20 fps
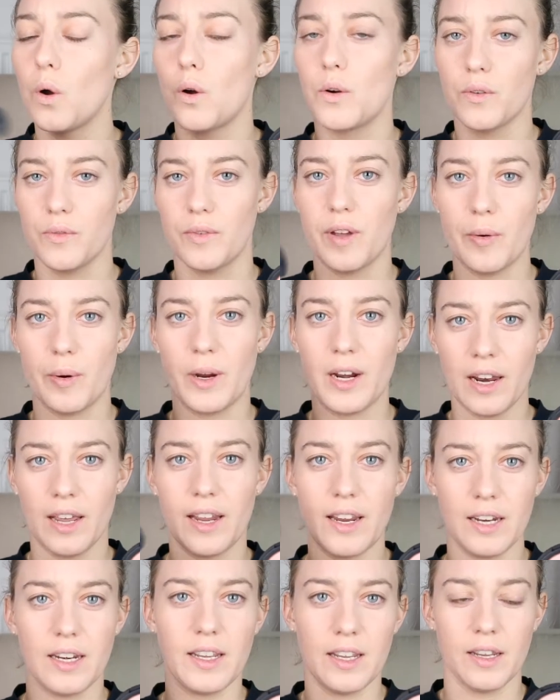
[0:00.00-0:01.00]
or very
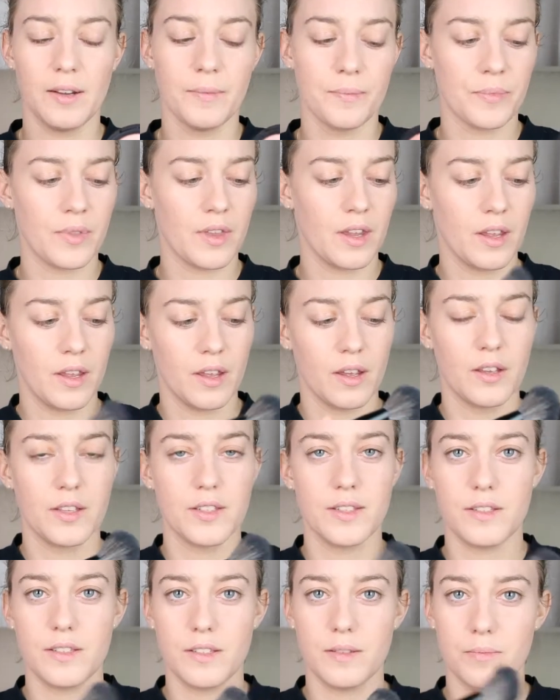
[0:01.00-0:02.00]
lightly,
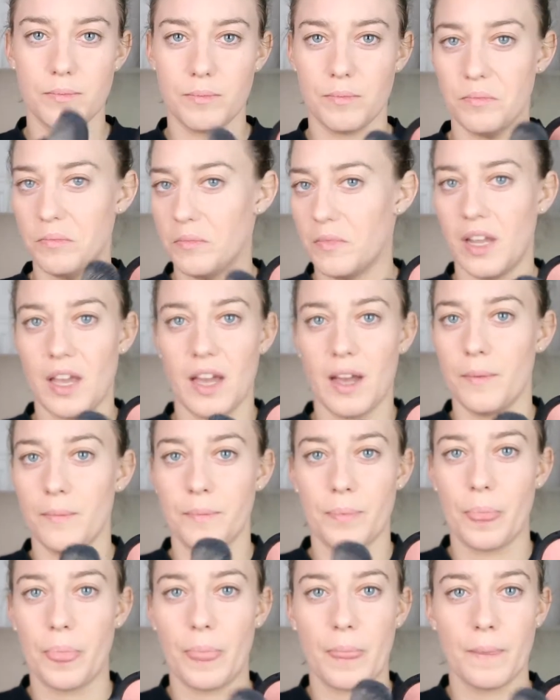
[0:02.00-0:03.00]
yeah,
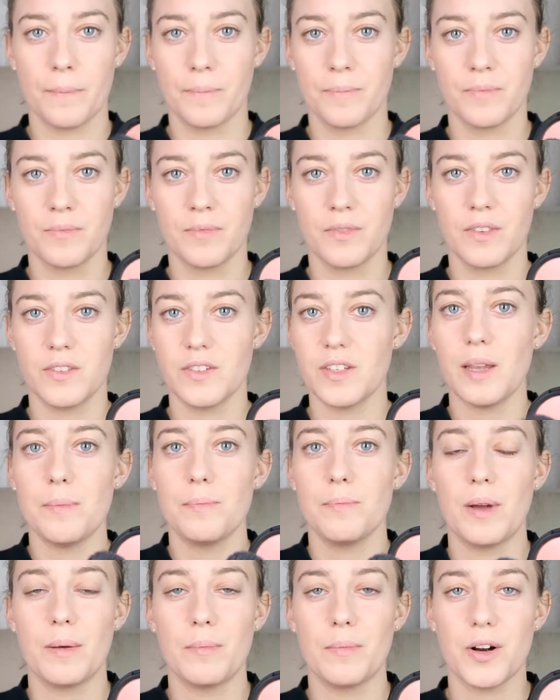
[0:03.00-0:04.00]

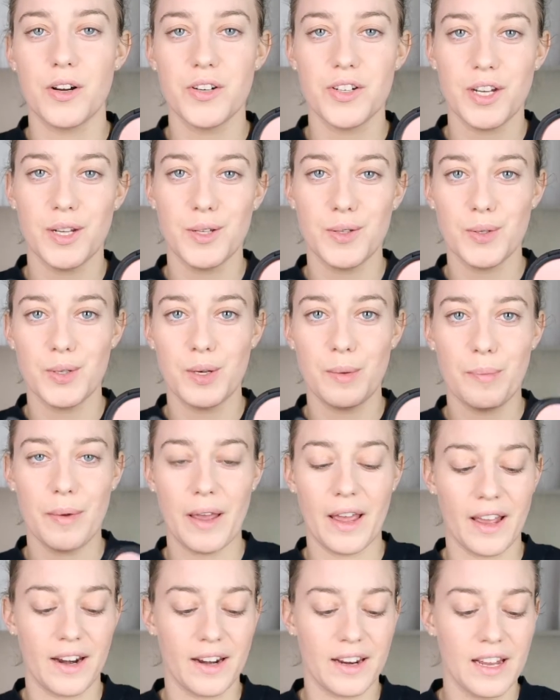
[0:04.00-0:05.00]
tip my brush into the
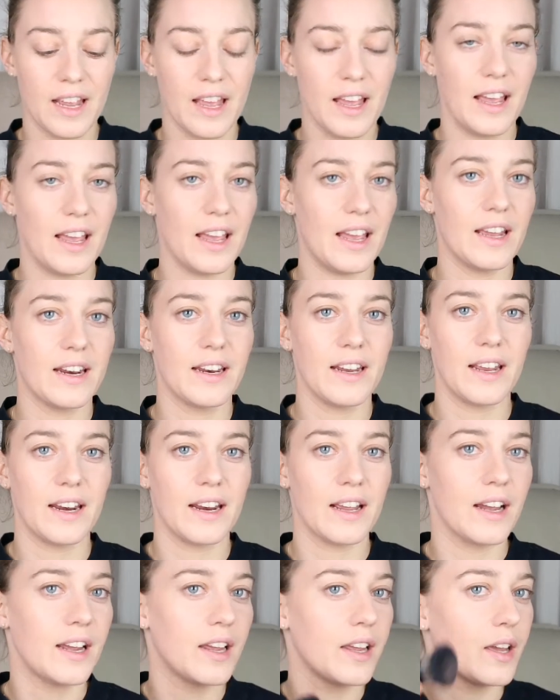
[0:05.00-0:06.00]
pan, and
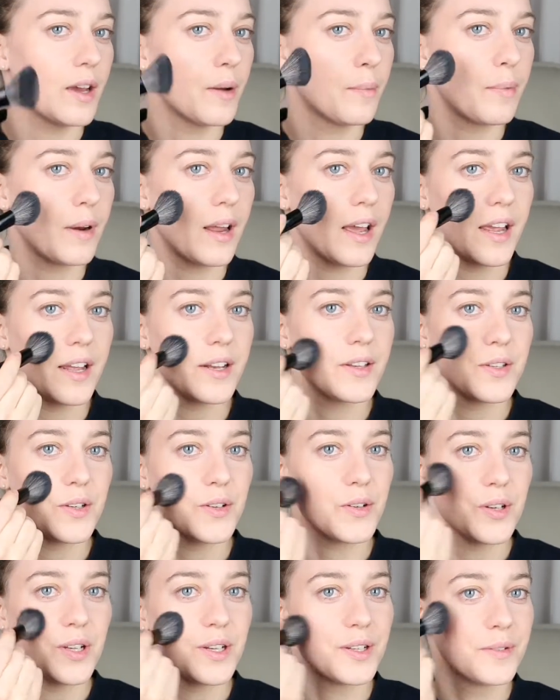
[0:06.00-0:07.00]
then I apply it
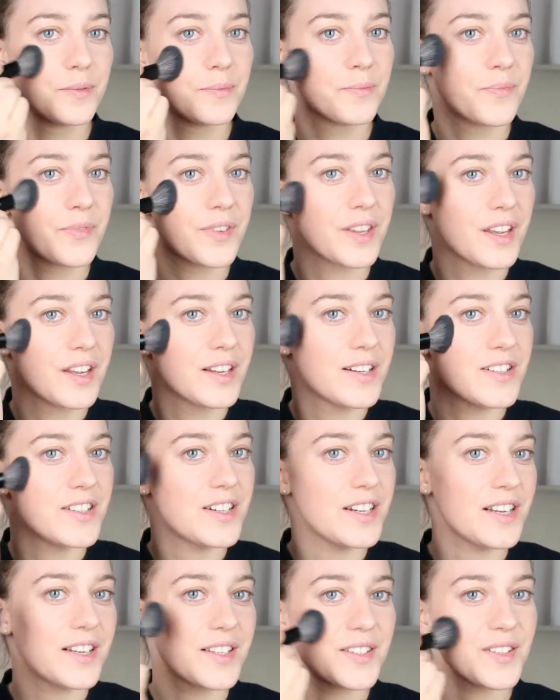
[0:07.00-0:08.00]
to the
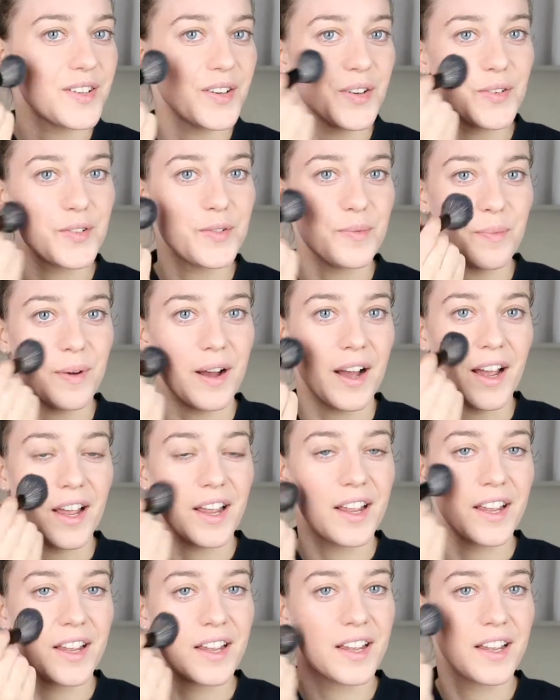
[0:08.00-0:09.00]
cheeks of my,
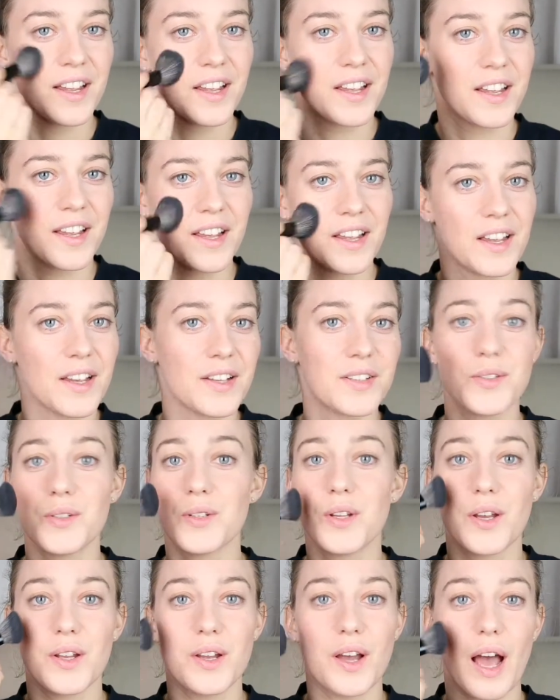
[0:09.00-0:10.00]

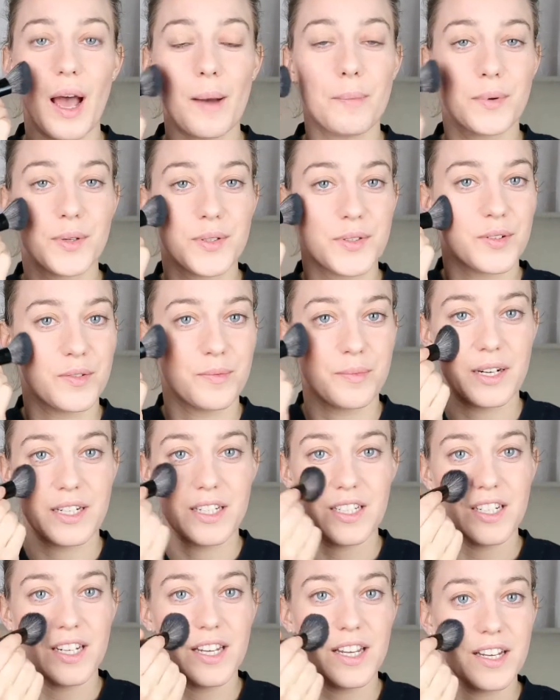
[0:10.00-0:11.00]
to the apples of my
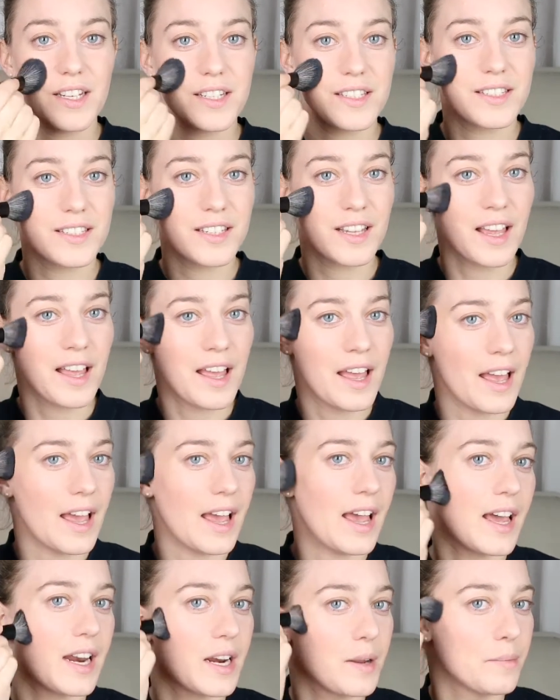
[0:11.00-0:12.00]
cheeks,
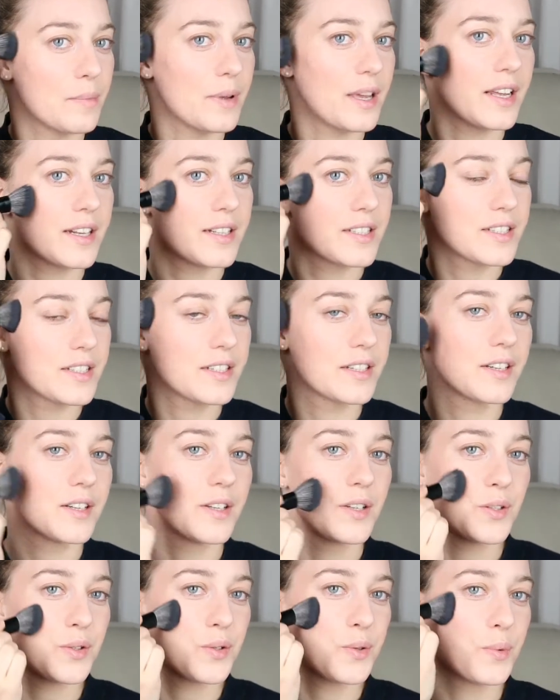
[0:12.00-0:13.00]
and a bit
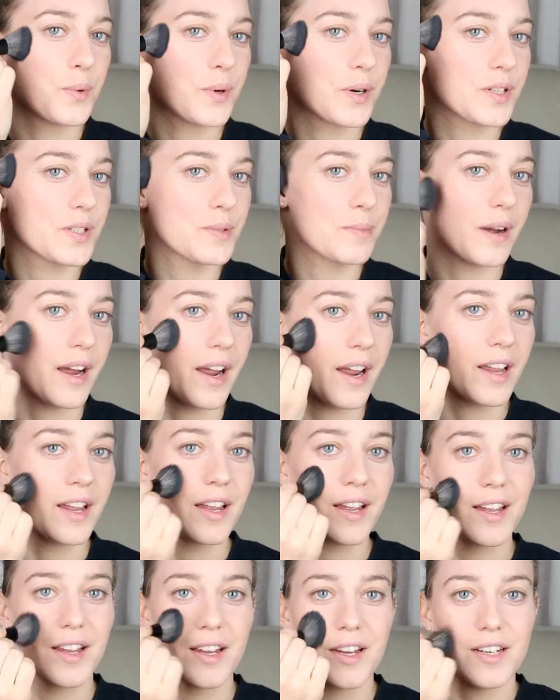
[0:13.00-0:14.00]
towards my
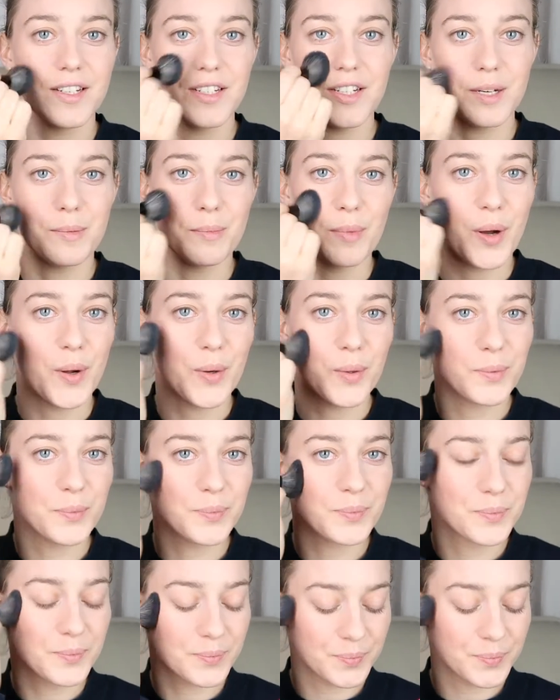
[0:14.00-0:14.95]
cheekbone.